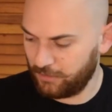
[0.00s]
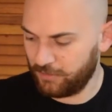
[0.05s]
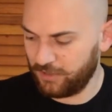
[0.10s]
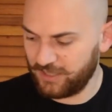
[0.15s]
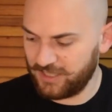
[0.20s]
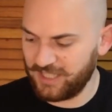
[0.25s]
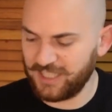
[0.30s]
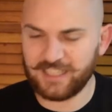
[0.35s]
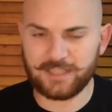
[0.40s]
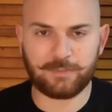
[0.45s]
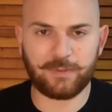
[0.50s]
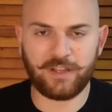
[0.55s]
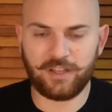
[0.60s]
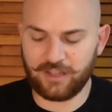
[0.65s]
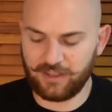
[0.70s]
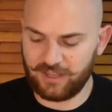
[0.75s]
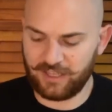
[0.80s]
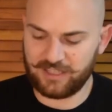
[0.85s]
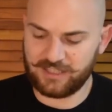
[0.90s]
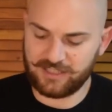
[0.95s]
tea
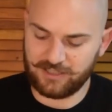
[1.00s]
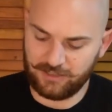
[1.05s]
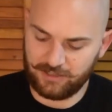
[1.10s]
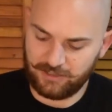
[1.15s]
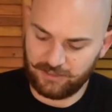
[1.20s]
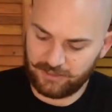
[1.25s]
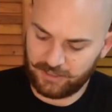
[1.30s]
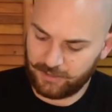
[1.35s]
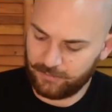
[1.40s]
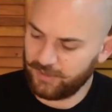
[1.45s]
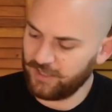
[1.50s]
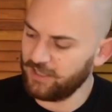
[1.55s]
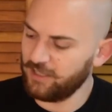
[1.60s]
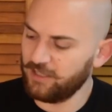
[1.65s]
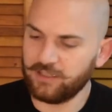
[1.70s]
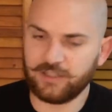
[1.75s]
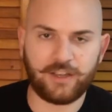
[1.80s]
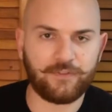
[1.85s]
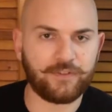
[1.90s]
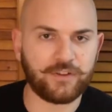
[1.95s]
spilling thing is going to be a
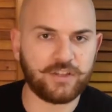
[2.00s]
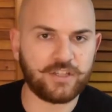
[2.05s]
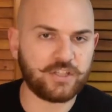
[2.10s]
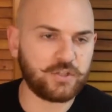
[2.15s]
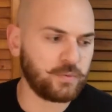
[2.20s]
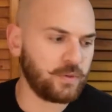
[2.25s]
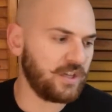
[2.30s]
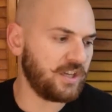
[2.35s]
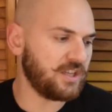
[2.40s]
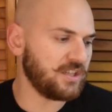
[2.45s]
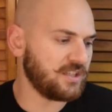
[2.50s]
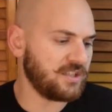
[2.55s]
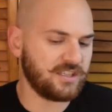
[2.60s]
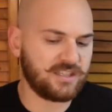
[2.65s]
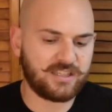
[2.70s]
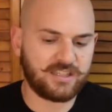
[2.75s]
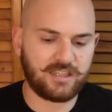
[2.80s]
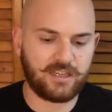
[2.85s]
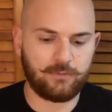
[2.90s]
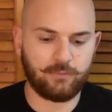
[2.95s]
little different this week
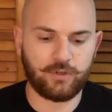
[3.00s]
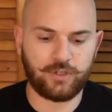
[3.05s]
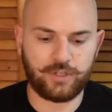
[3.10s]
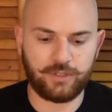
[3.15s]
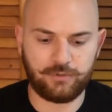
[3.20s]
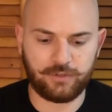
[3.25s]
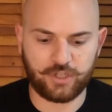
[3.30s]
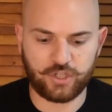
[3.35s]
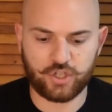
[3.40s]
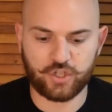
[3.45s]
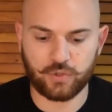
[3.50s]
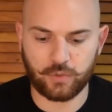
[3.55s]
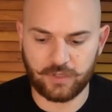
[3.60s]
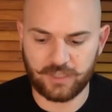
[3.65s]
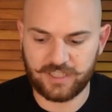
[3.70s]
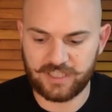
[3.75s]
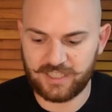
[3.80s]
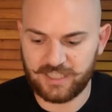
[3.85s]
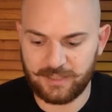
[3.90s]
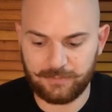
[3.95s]
because we're doing short
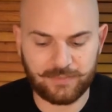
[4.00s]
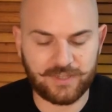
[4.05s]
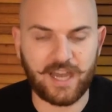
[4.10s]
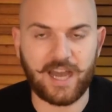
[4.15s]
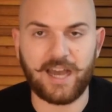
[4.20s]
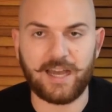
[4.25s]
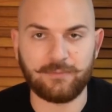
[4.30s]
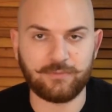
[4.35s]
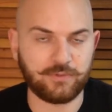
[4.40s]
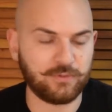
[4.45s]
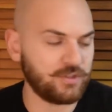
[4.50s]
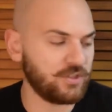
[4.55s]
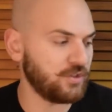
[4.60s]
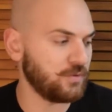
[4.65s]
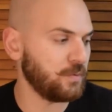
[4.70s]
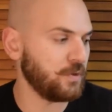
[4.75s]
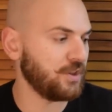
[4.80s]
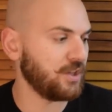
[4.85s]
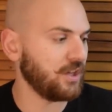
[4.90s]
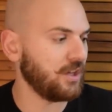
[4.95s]
steep times, which is
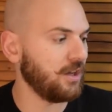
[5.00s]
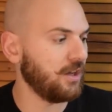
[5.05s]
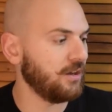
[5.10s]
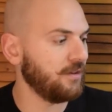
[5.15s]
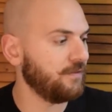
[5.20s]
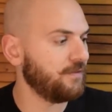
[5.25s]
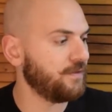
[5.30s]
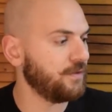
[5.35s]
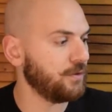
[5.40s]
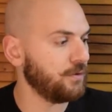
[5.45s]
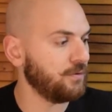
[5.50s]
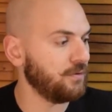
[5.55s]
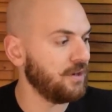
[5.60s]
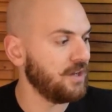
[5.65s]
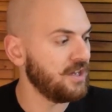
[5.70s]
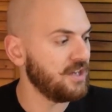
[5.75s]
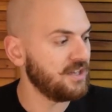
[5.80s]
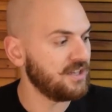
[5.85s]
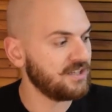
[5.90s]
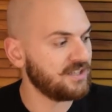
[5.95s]
what the Gong Fu
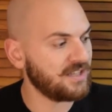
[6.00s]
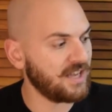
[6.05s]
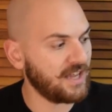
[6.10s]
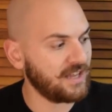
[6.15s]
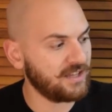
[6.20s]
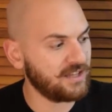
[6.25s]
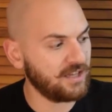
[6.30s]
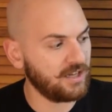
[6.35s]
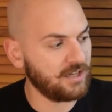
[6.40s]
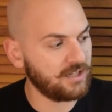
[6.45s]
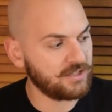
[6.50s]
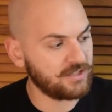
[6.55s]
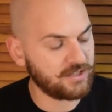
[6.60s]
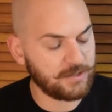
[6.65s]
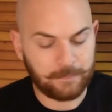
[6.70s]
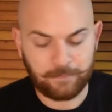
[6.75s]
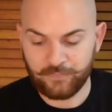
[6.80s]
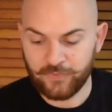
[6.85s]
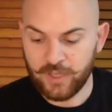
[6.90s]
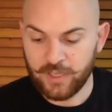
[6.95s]
set does.
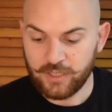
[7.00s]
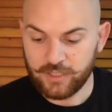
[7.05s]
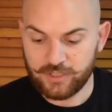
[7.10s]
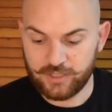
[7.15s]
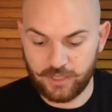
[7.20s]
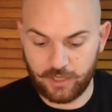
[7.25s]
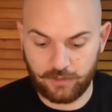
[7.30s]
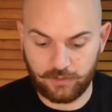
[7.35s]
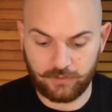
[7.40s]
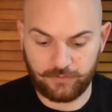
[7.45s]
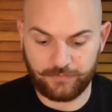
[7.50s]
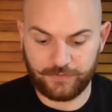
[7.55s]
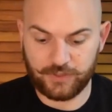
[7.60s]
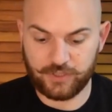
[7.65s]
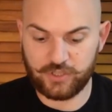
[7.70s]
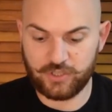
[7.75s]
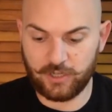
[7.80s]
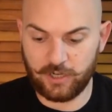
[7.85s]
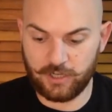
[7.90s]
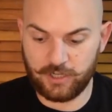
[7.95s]
So for
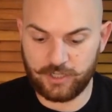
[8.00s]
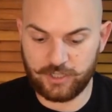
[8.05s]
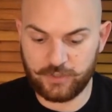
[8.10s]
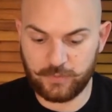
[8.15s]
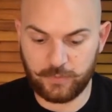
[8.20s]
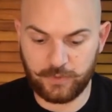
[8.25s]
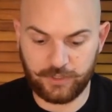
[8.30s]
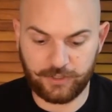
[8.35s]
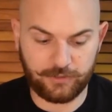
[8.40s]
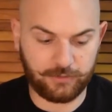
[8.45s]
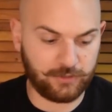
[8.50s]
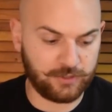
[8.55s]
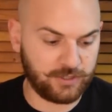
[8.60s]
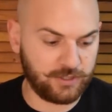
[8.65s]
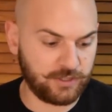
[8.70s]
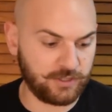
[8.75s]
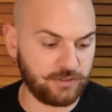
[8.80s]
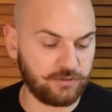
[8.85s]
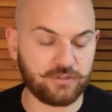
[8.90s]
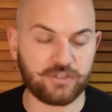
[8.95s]
starters, we are going to
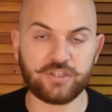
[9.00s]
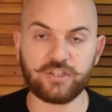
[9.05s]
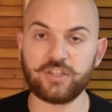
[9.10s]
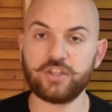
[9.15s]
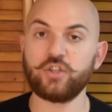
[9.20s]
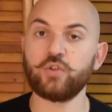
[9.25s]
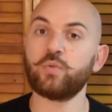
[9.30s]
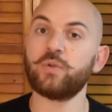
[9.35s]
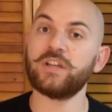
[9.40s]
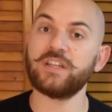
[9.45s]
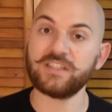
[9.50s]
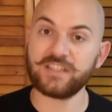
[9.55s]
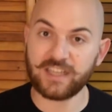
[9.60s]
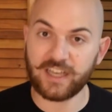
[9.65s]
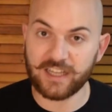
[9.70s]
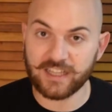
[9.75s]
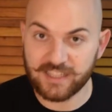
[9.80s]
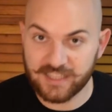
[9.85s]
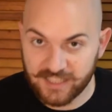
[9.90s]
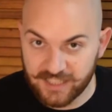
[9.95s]
do just a
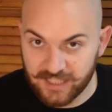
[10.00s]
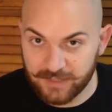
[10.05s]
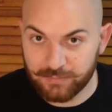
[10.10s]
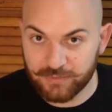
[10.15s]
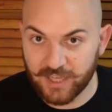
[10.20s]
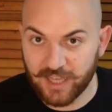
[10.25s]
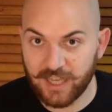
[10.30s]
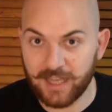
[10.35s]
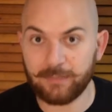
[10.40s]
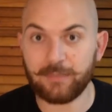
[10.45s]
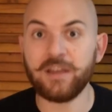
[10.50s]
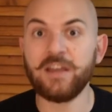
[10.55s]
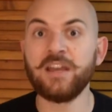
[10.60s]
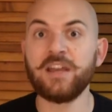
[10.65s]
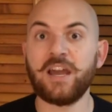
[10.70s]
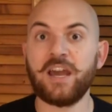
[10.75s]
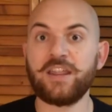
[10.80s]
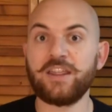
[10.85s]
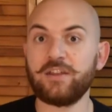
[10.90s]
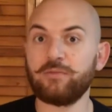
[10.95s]
20-second steep time,
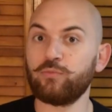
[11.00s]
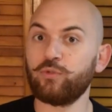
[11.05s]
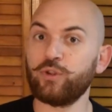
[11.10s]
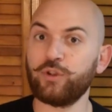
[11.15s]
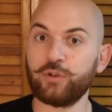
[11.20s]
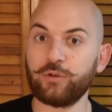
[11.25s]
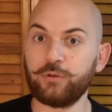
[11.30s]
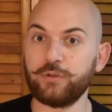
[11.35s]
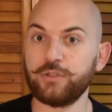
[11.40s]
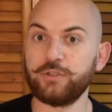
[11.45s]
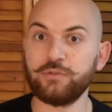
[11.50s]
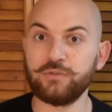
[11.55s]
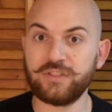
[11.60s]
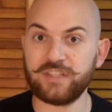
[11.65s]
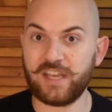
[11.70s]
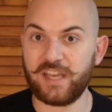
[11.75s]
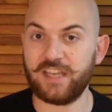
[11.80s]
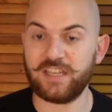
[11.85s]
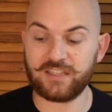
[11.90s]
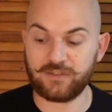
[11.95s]
and then we're going to
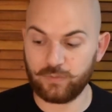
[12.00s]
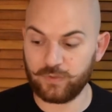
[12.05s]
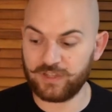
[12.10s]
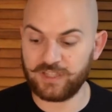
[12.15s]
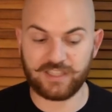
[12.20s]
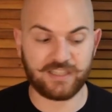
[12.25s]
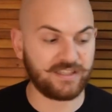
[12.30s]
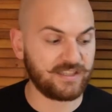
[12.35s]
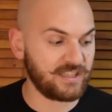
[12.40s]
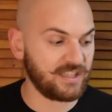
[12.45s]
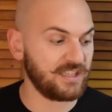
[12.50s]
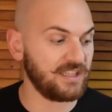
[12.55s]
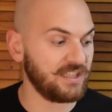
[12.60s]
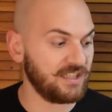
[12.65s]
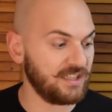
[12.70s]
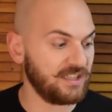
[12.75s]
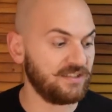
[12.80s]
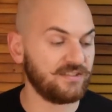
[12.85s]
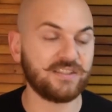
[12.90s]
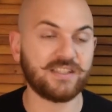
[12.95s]
taste what these tea
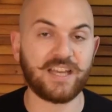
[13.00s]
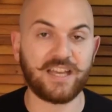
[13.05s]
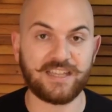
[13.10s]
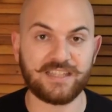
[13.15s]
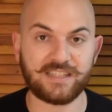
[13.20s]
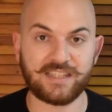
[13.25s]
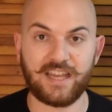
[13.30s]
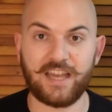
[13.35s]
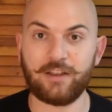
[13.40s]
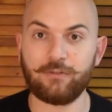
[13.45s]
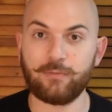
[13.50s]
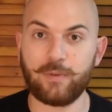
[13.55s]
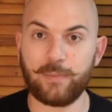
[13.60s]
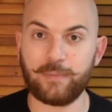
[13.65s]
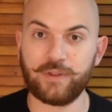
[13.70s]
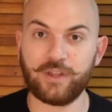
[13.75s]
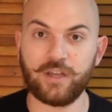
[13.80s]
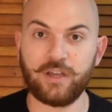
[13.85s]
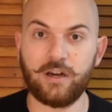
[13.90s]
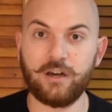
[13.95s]
leaves taste like. Remember,
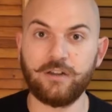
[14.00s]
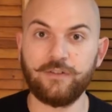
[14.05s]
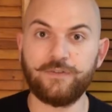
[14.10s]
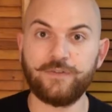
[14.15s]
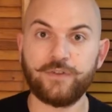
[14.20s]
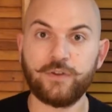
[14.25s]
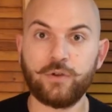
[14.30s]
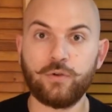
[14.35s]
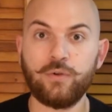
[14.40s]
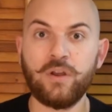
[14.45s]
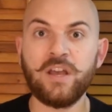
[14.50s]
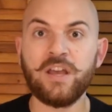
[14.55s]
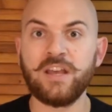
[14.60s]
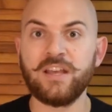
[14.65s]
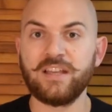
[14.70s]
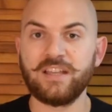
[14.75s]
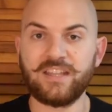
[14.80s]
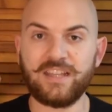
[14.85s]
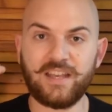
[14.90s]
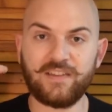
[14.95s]
the Gong Fu
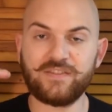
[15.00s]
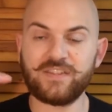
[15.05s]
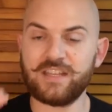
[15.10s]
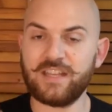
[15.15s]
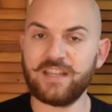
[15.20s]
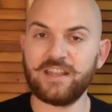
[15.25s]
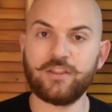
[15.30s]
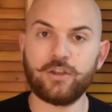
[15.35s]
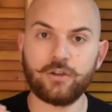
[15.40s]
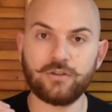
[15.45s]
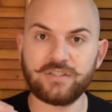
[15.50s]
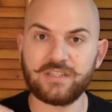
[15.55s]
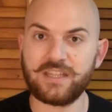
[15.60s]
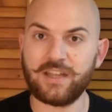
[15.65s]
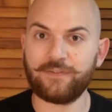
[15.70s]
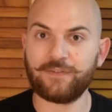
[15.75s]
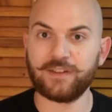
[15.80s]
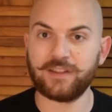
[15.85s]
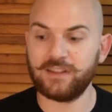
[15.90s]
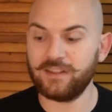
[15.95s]
gives it those
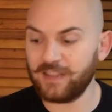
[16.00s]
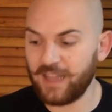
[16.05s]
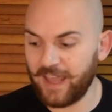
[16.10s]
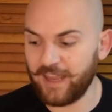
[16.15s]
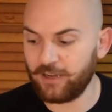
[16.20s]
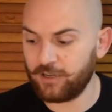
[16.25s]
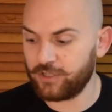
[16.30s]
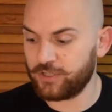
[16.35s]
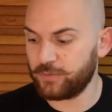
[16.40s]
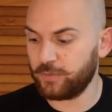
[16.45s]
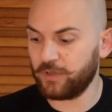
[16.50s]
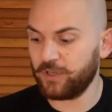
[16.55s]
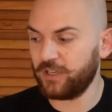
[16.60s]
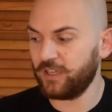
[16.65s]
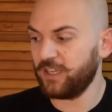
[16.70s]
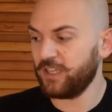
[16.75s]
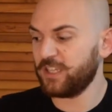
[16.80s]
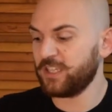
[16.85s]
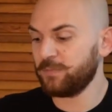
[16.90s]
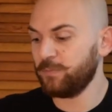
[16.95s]
different layers. We're going
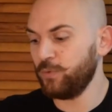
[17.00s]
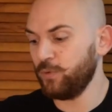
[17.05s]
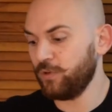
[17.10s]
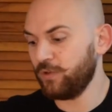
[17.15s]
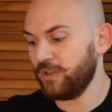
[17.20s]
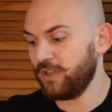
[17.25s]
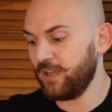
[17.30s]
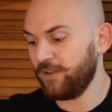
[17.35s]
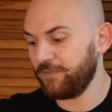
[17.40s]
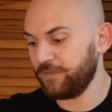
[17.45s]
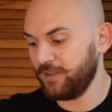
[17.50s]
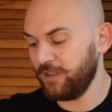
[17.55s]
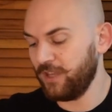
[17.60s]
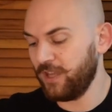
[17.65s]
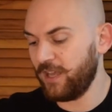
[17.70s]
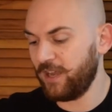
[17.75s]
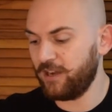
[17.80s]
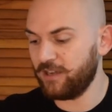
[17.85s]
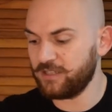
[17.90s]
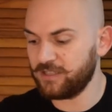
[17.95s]
to explore the different
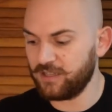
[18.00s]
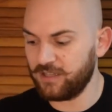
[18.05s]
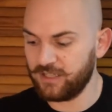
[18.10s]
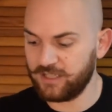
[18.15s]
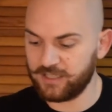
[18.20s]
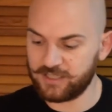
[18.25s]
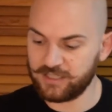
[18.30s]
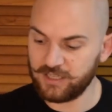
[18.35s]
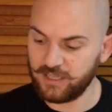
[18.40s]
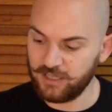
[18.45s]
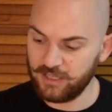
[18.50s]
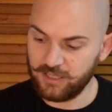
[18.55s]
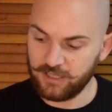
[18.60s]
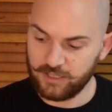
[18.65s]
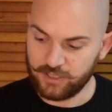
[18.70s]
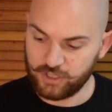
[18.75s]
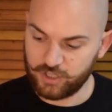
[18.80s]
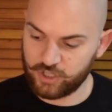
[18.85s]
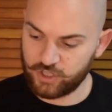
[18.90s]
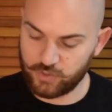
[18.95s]
layers of this
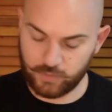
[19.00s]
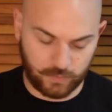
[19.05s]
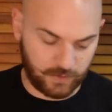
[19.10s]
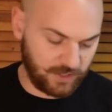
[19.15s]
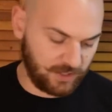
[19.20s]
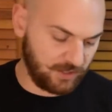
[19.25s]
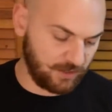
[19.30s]
sweet,